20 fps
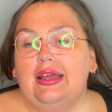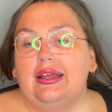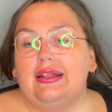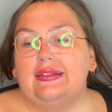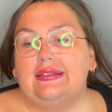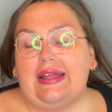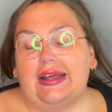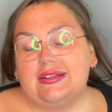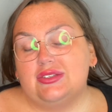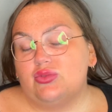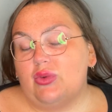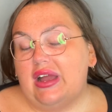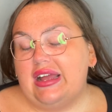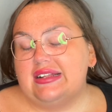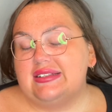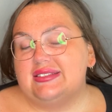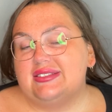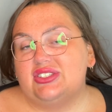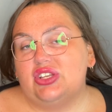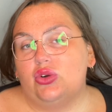that's why
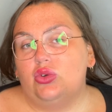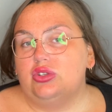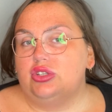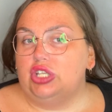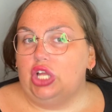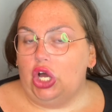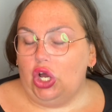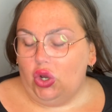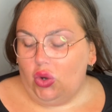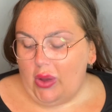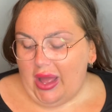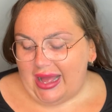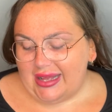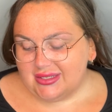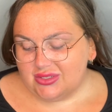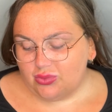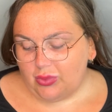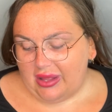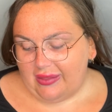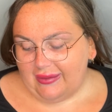it's so low,
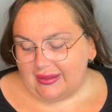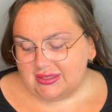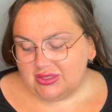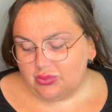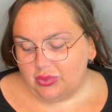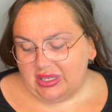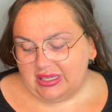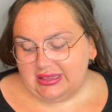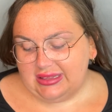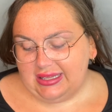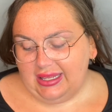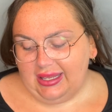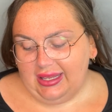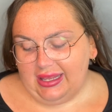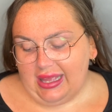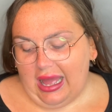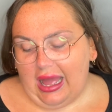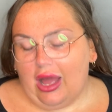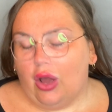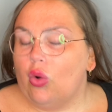as well as with
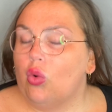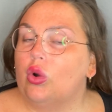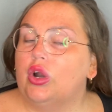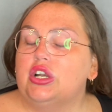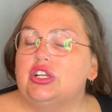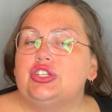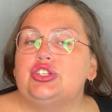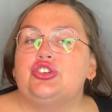the orange